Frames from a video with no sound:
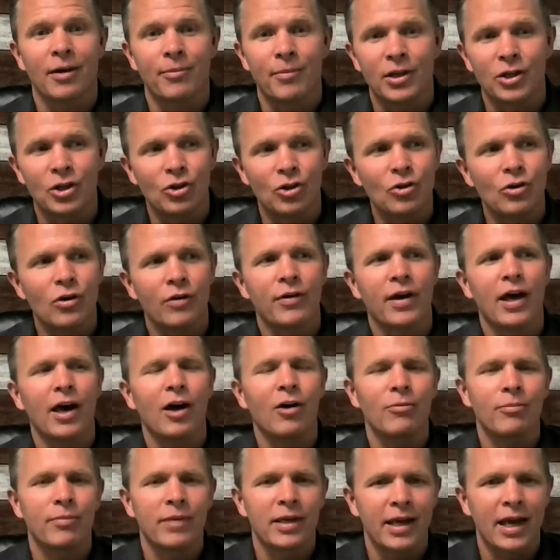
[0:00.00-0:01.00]
I mean, you have
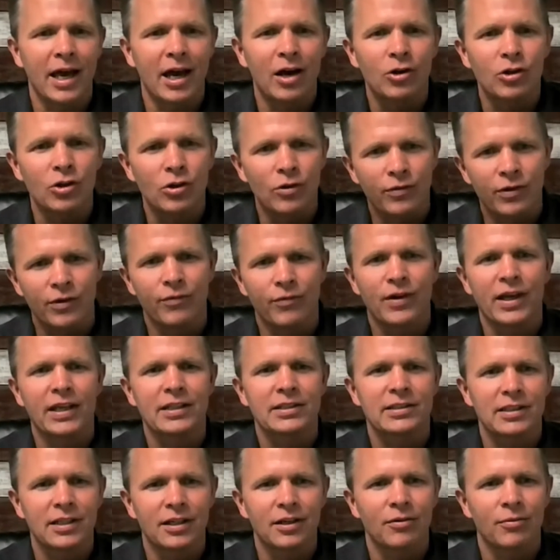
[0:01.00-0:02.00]
helped me out. You've
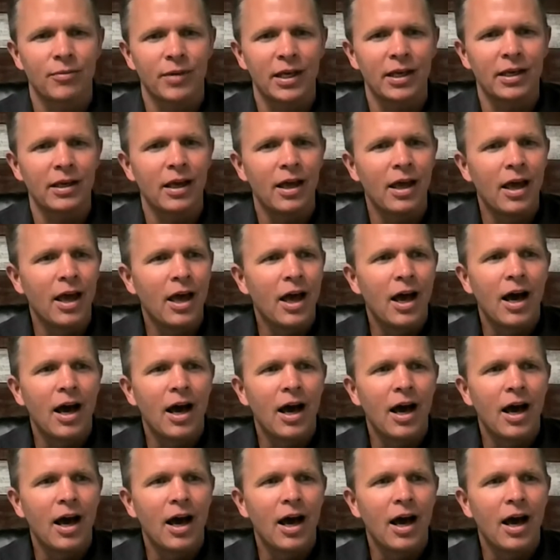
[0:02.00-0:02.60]
invested in me.